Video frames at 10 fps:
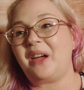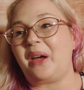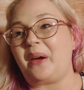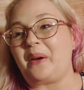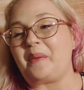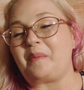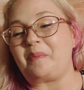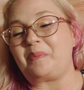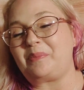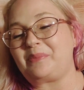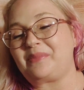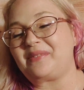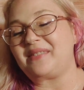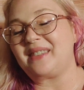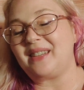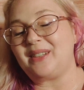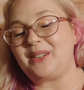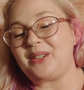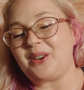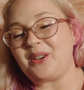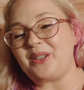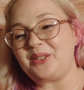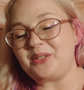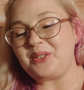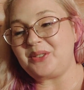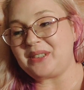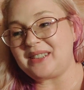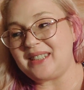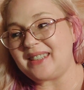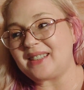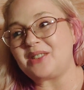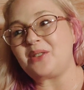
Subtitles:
And you see this and